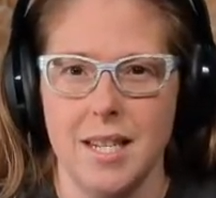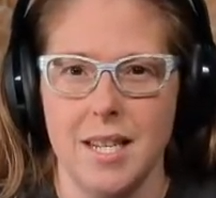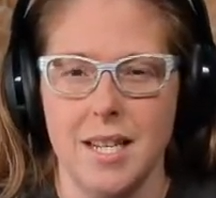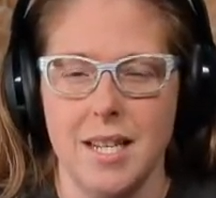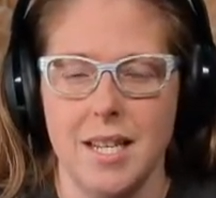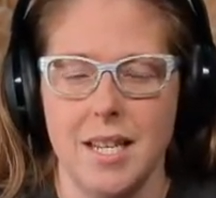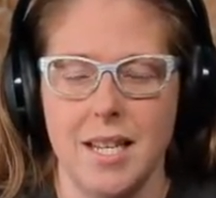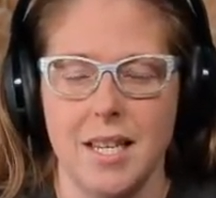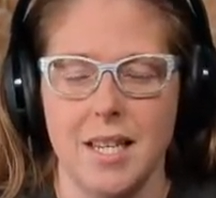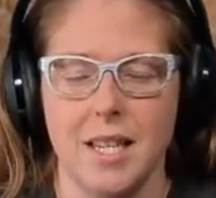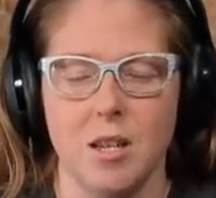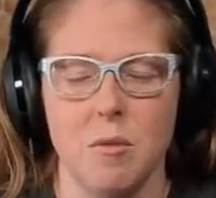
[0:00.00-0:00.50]

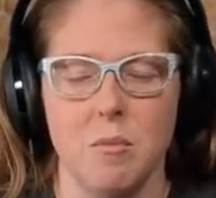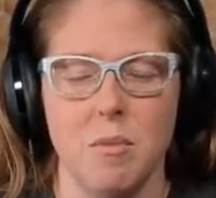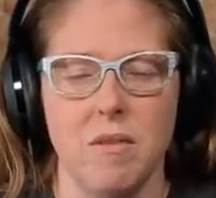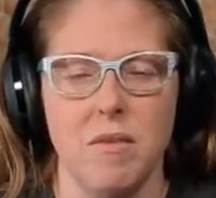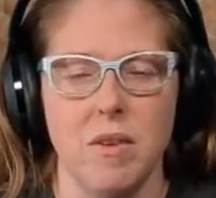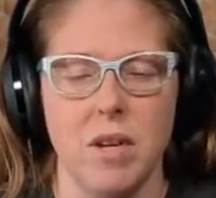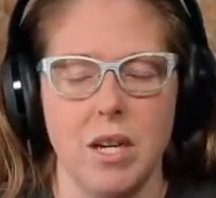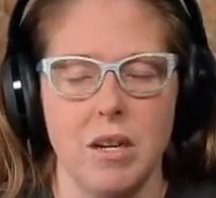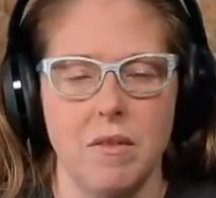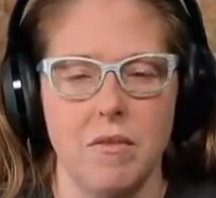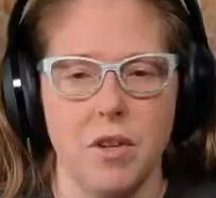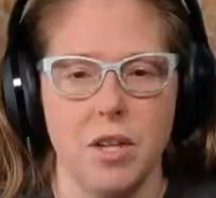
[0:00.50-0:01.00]
And it can be
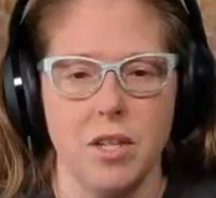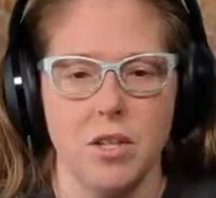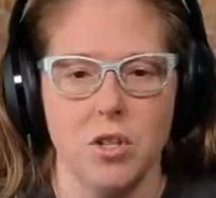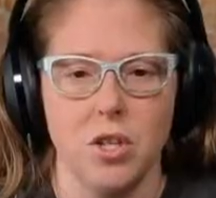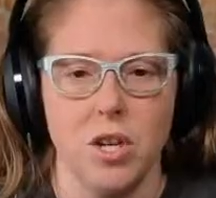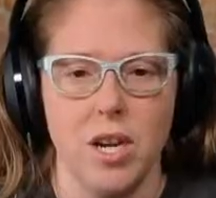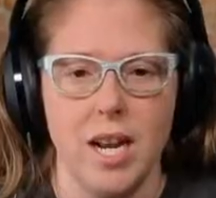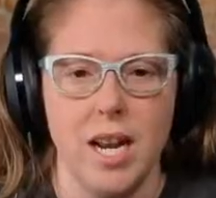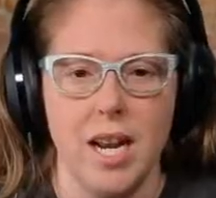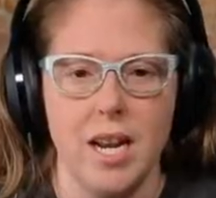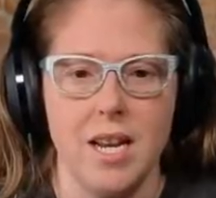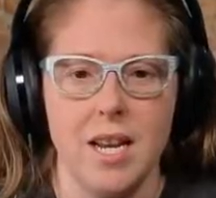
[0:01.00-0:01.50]
very
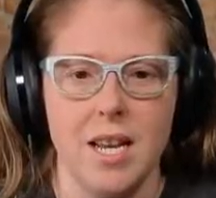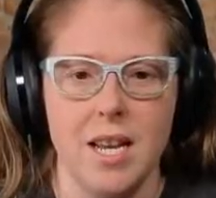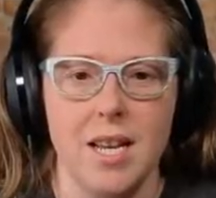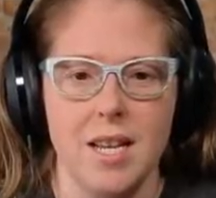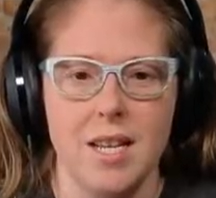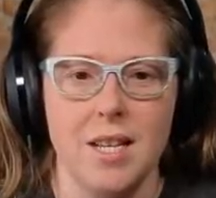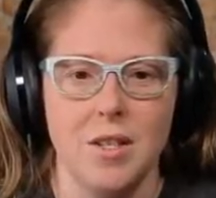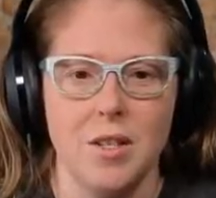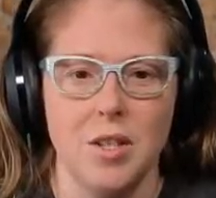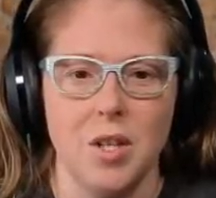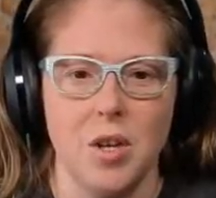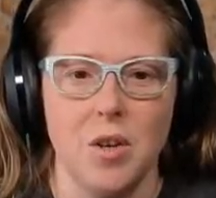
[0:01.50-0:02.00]
frustrating.
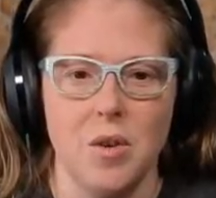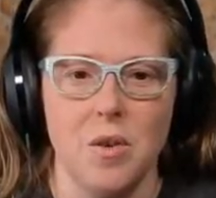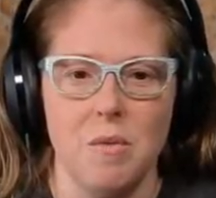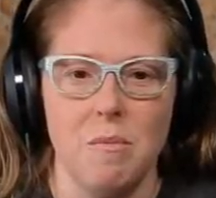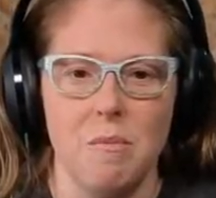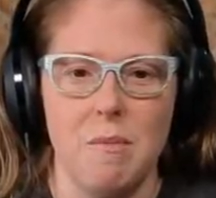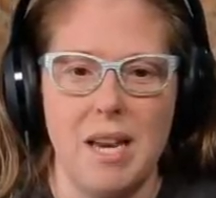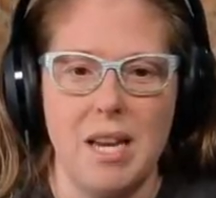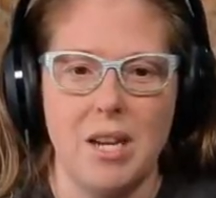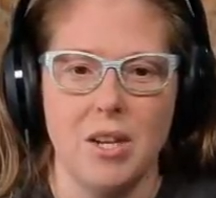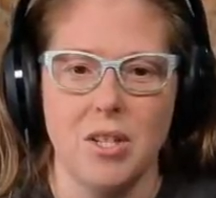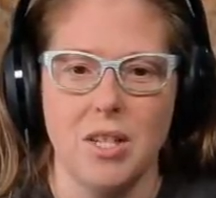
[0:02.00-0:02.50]
So
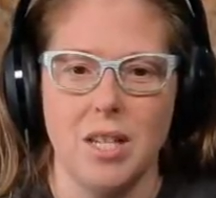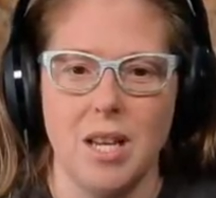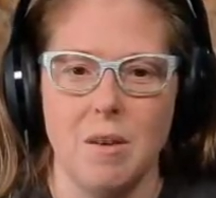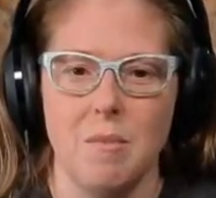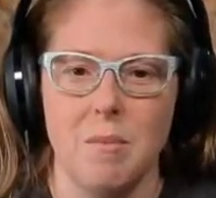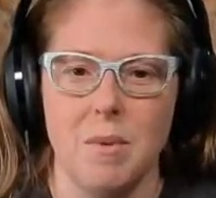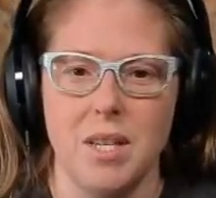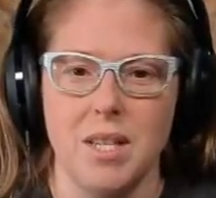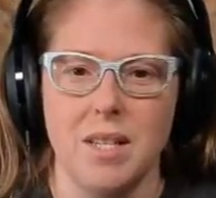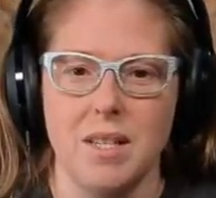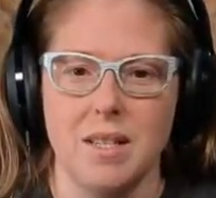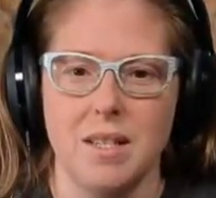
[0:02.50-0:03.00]
maker
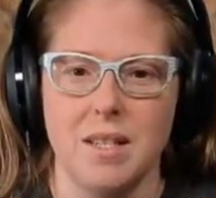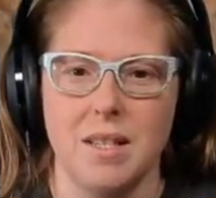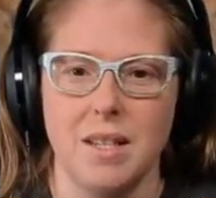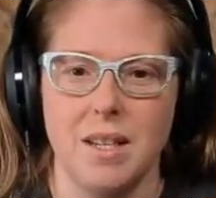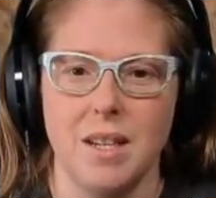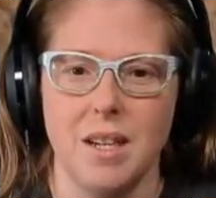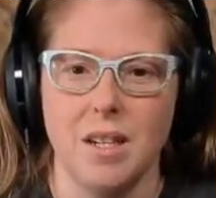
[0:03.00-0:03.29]
tape is